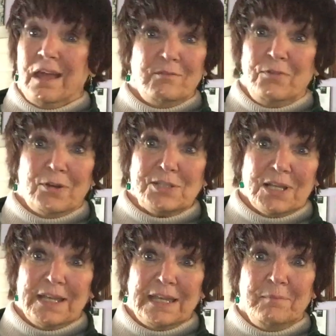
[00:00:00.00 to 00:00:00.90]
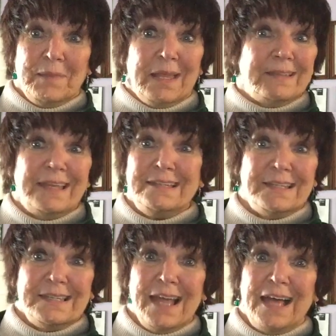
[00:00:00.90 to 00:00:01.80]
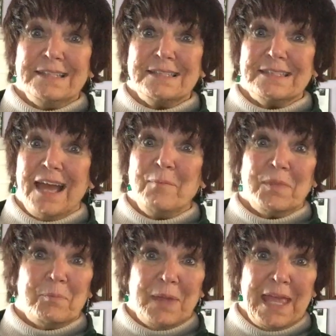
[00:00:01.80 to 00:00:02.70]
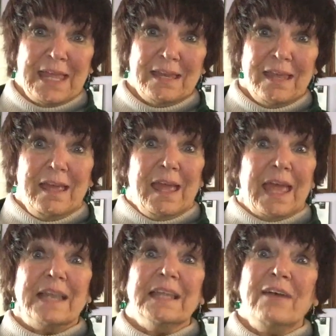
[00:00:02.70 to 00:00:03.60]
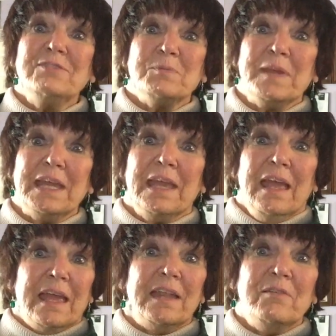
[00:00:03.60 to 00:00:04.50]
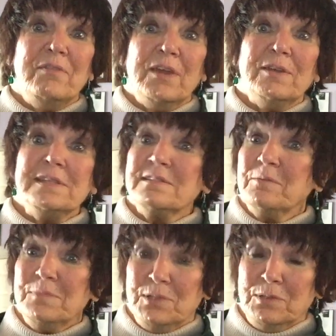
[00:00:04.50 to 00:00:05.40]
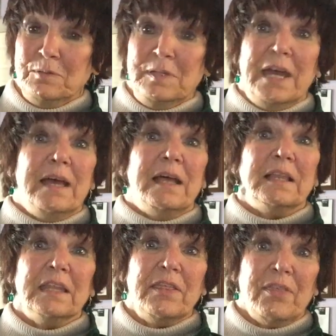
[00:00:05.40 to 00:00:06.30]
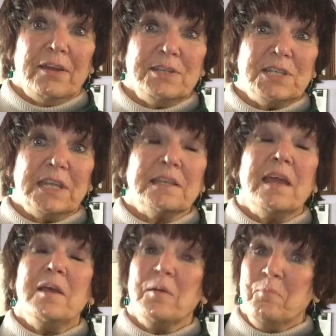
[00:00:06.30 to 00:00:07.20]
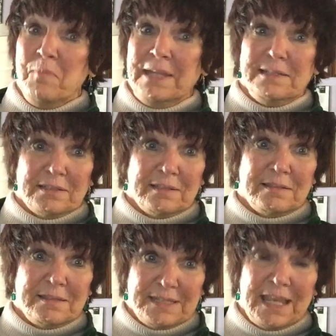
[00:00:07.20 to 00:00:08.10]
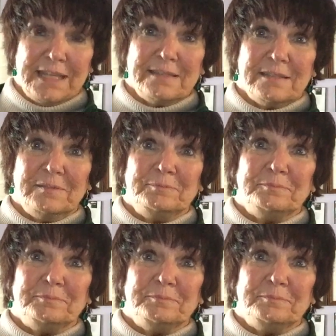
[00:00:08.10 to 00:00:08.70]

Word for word: Unfortunately, that did not stop the pain and left me in a very subdued, lethargic mental state.